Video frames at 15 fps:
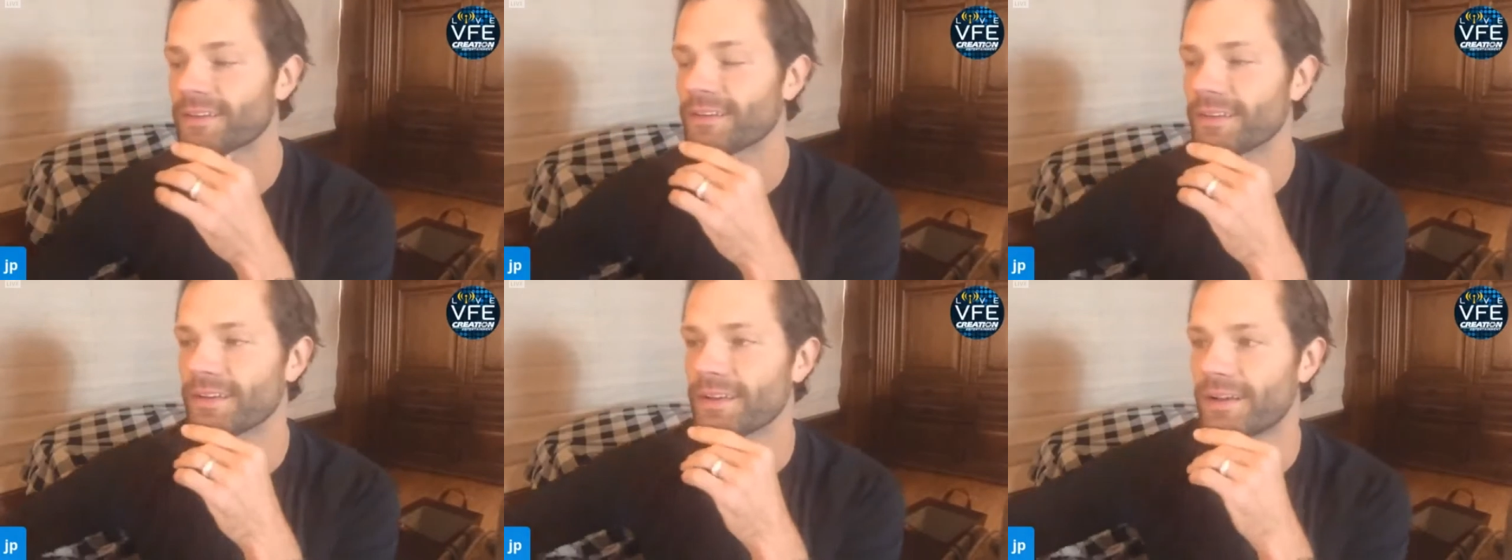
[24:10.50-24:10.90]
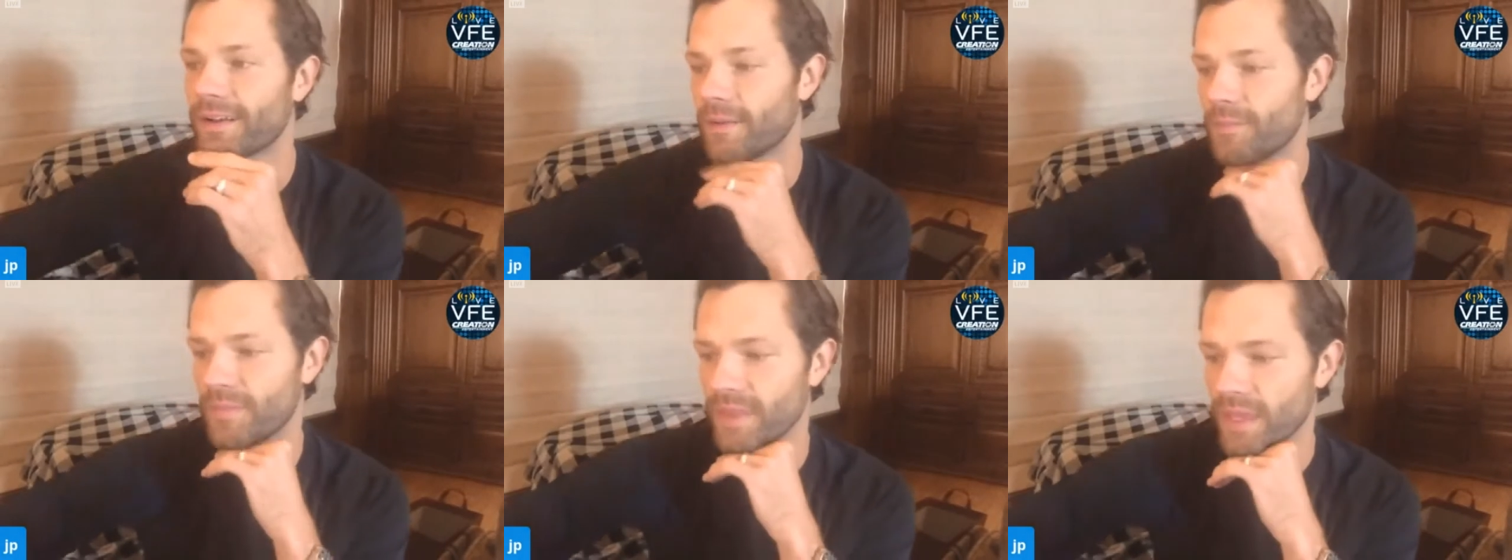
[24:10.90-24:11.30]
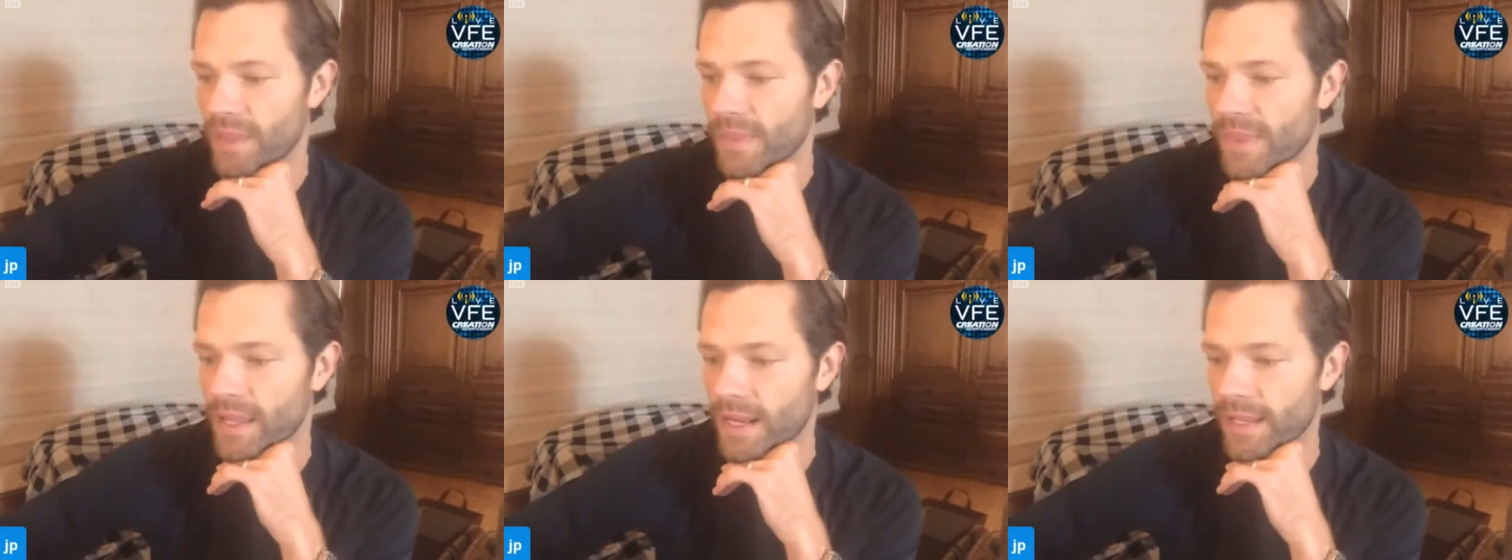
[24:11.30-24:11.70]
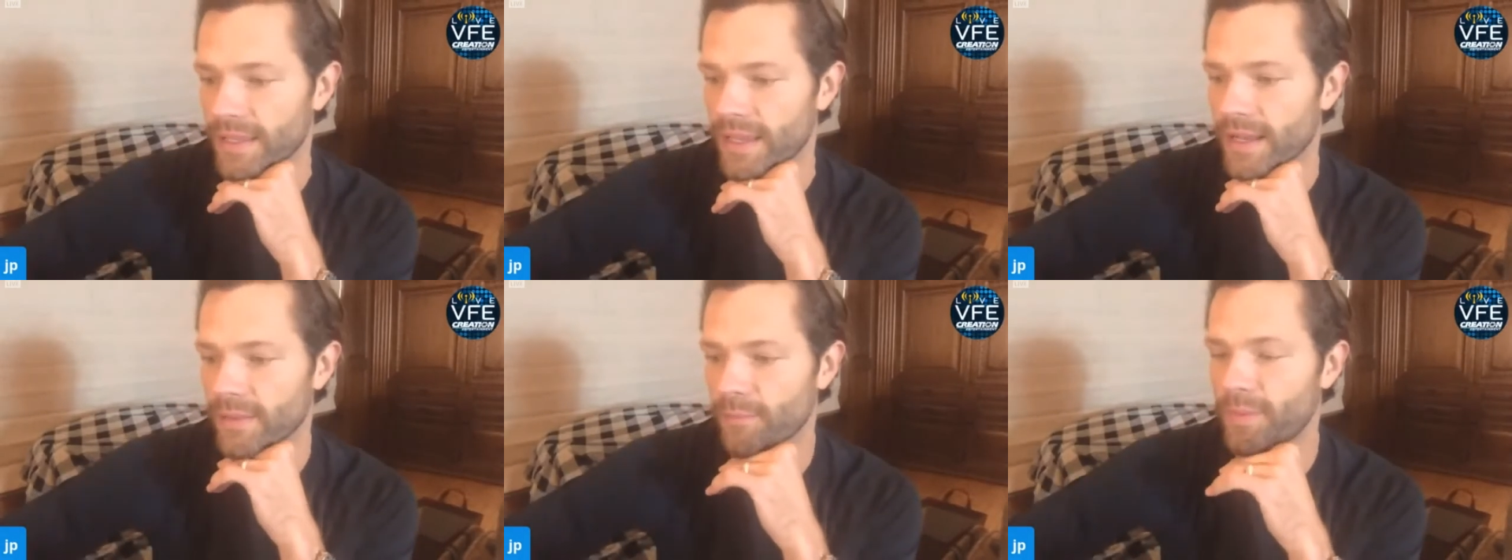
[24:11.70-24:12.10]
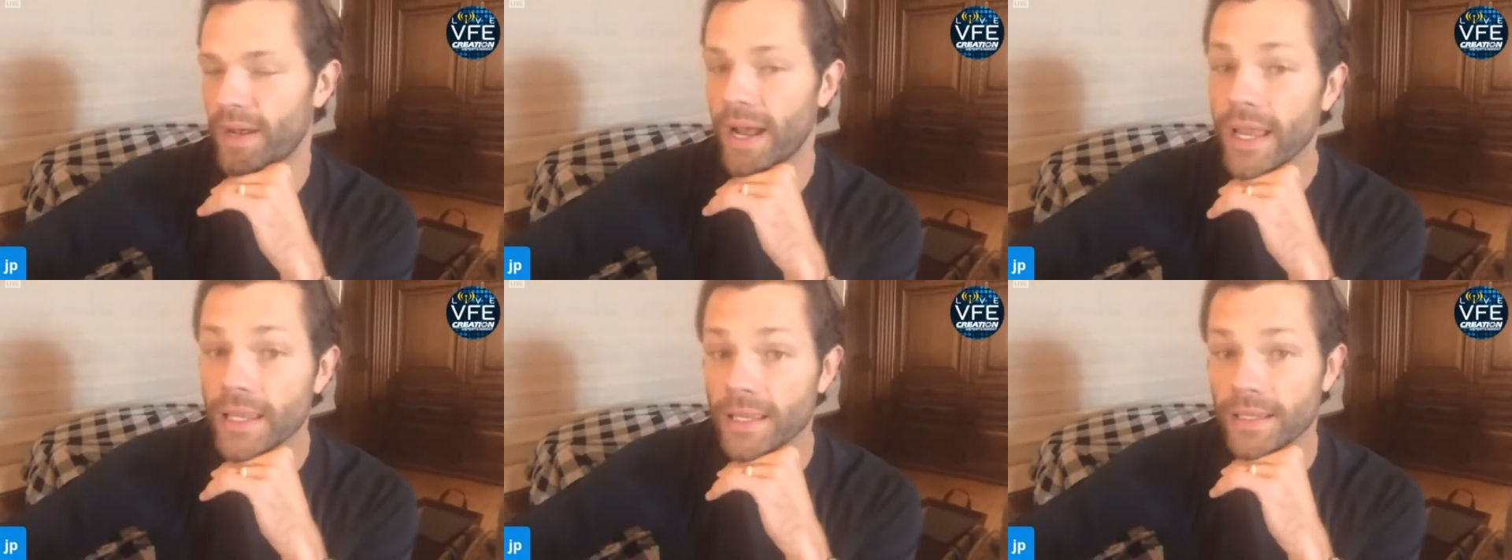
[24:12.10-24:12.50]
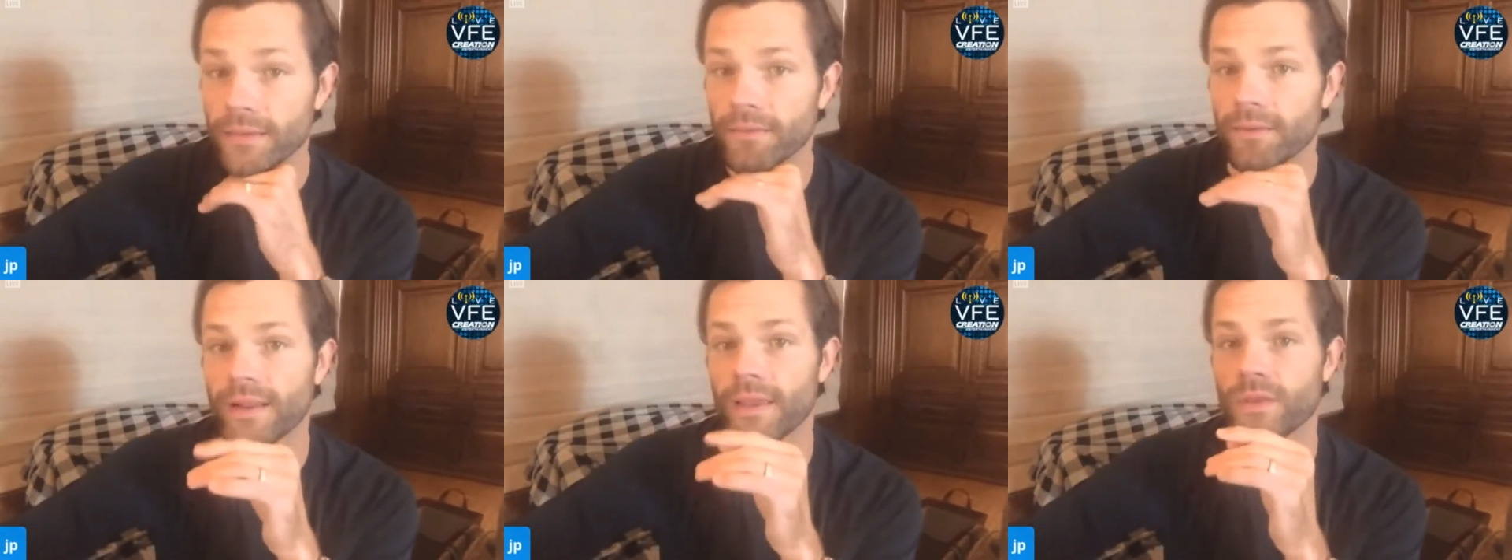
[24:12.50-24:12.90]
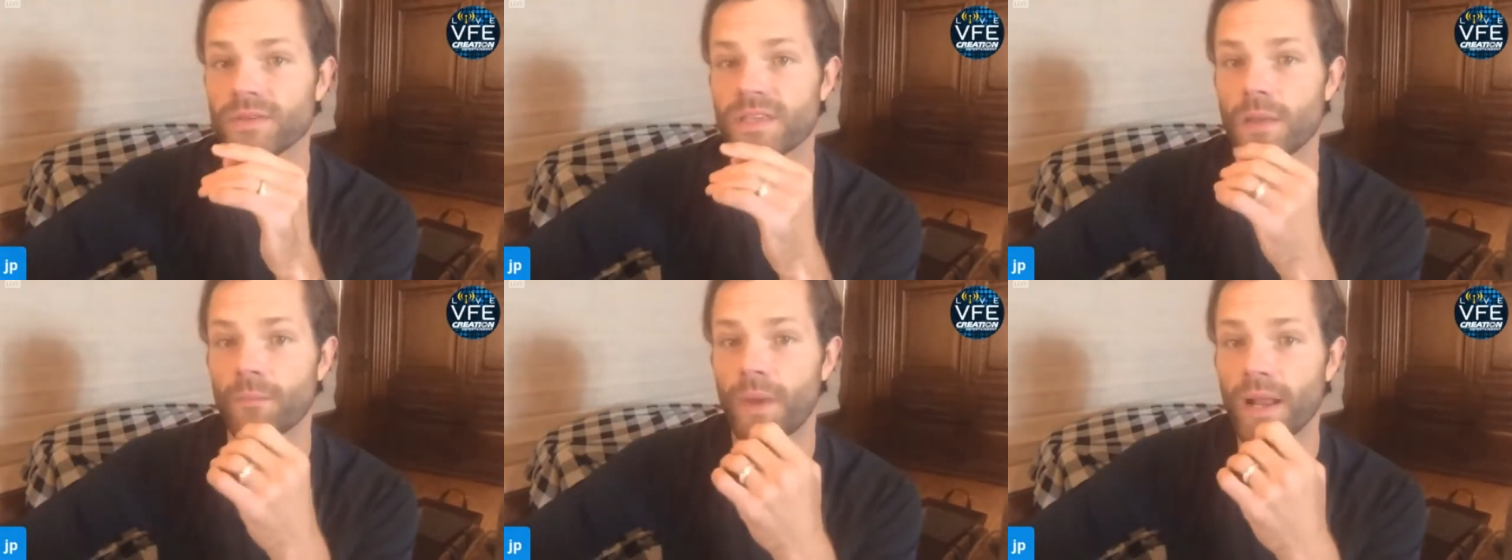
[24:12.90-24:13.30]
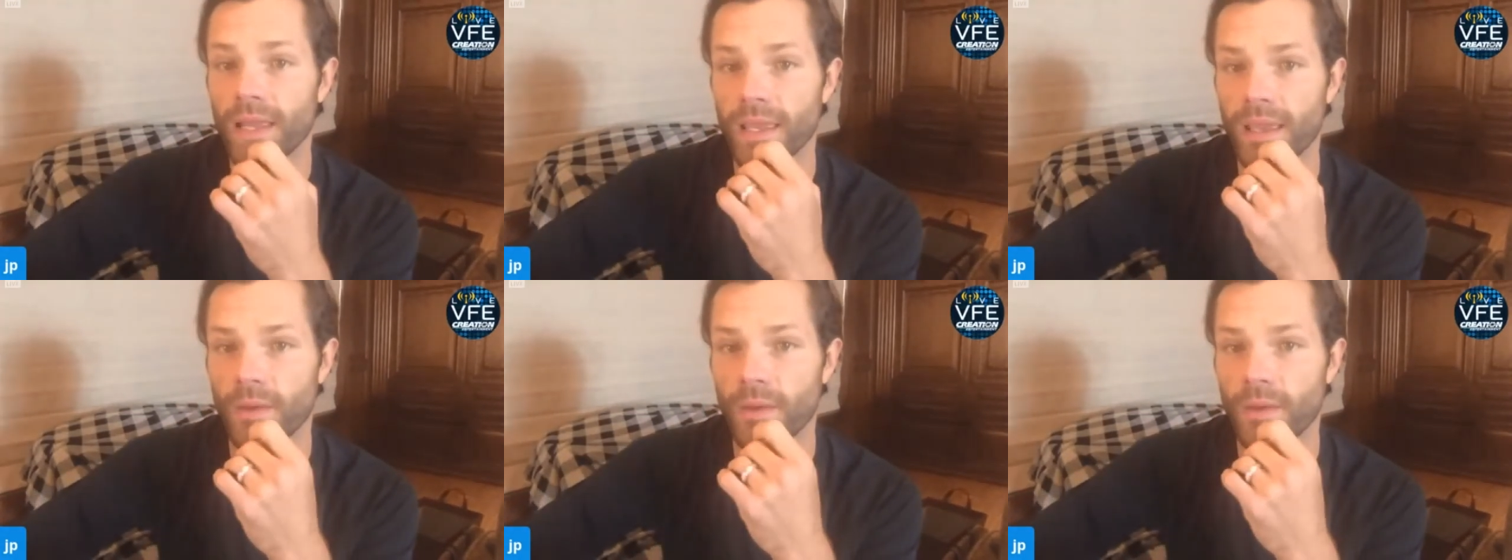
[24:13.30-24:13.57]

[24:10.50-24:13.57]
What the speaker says: And then I got a pilot, and I used that money.